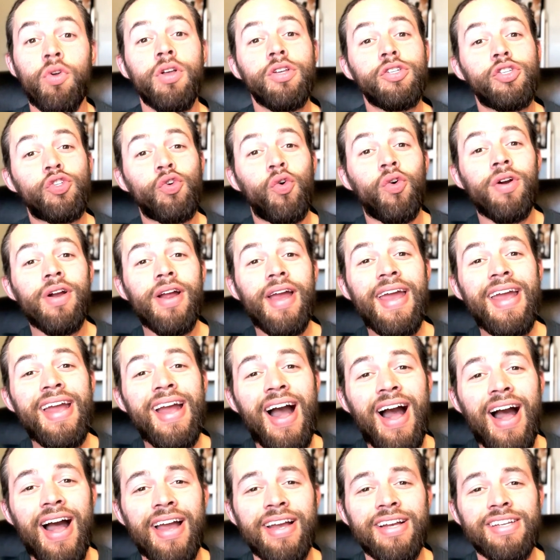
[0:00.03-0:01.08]
Sora
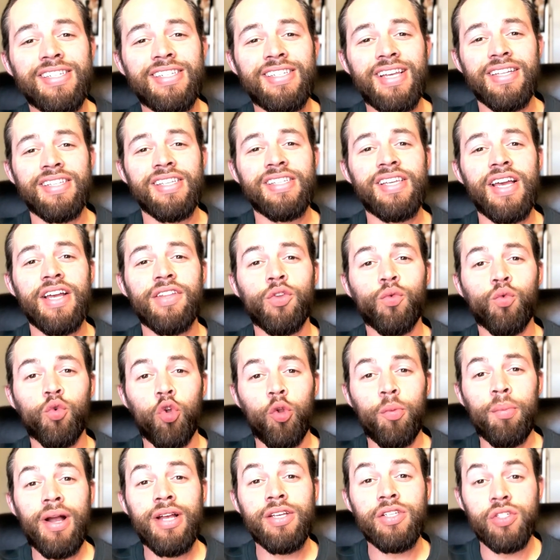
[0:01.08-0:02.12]
AI is set to take the
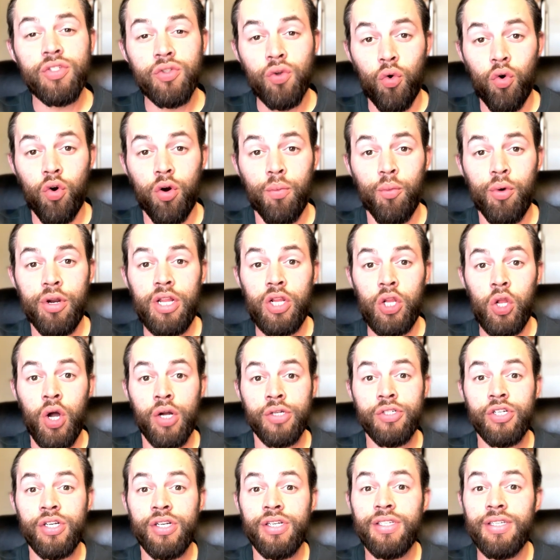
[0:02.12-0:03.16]
world by storm when it
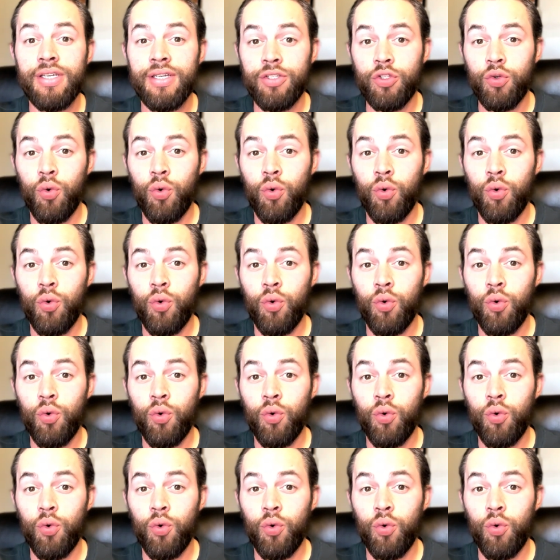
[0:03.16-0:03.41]
launches in